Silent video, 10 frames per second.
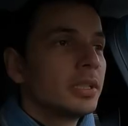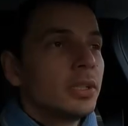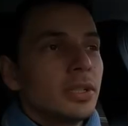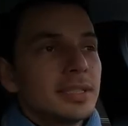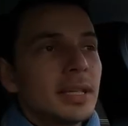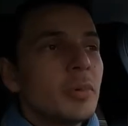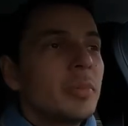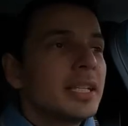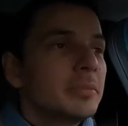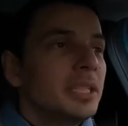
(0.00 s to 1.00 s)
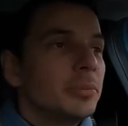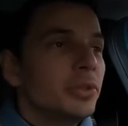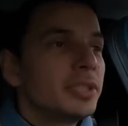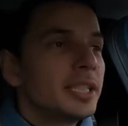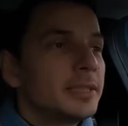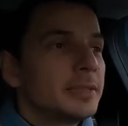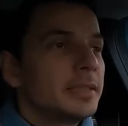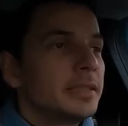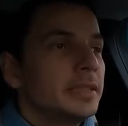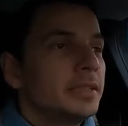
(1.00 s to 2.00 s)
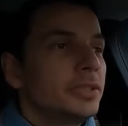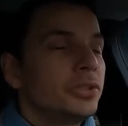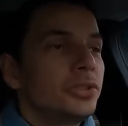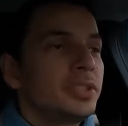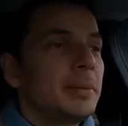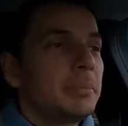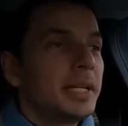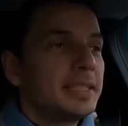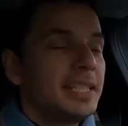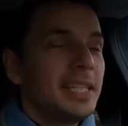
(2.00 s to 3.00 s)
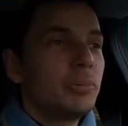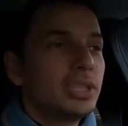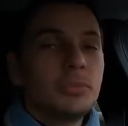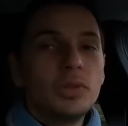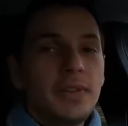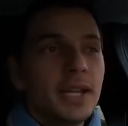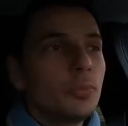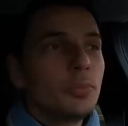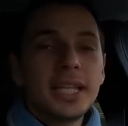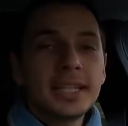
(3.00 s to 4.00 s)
That bothers me a little bit. I'm not sure if it's possible now,